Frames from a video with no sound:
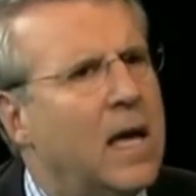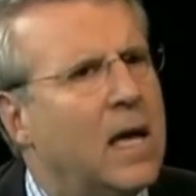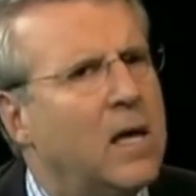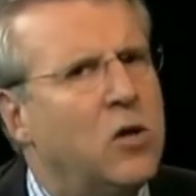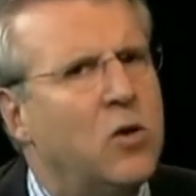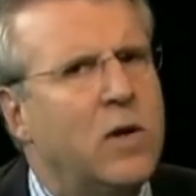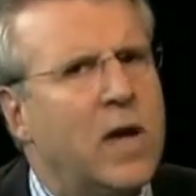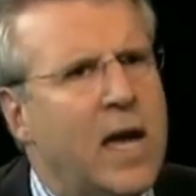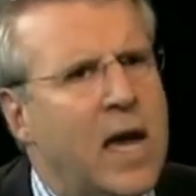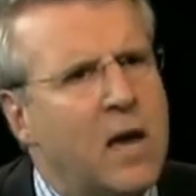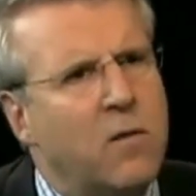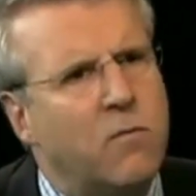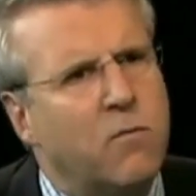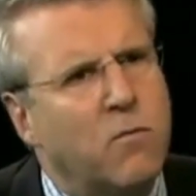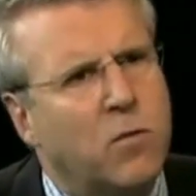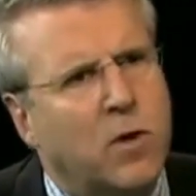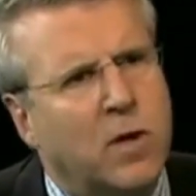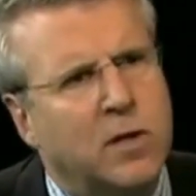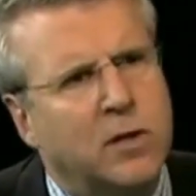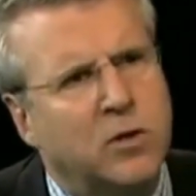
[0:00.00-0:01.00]
You can't
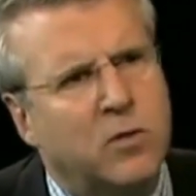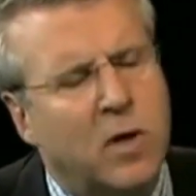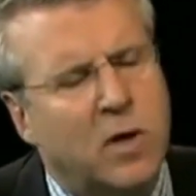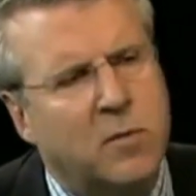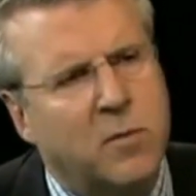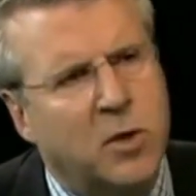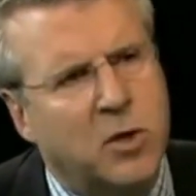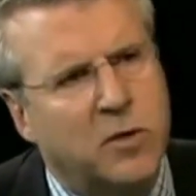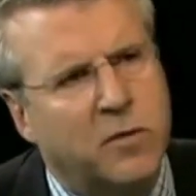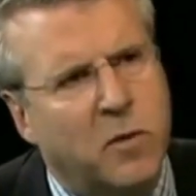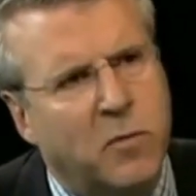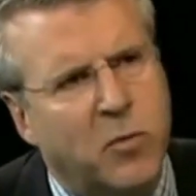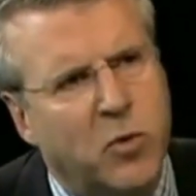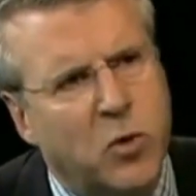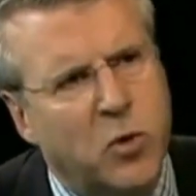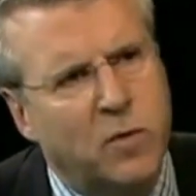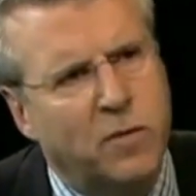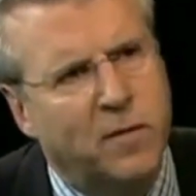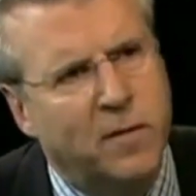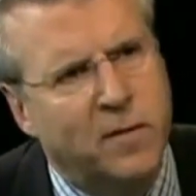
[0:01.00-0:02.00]
construct much of a
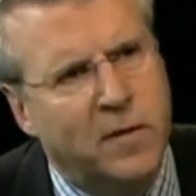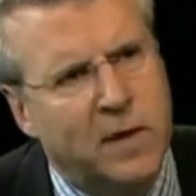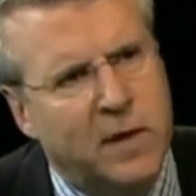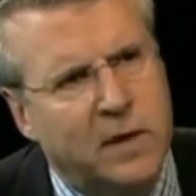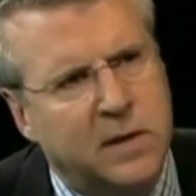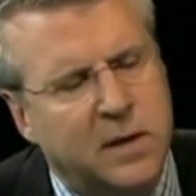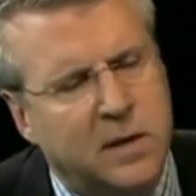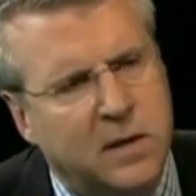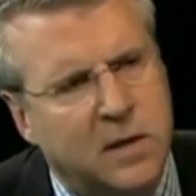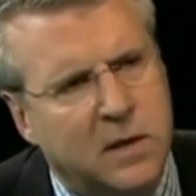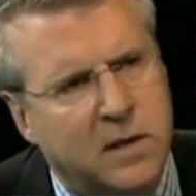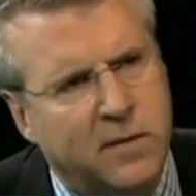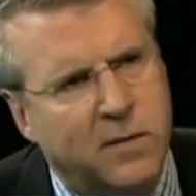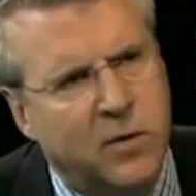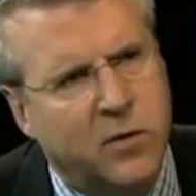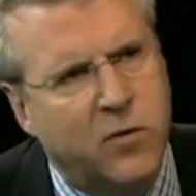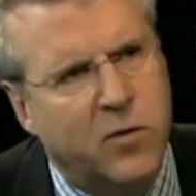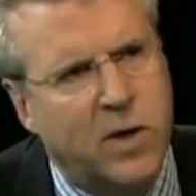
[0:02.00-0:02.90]
proof of the existence of a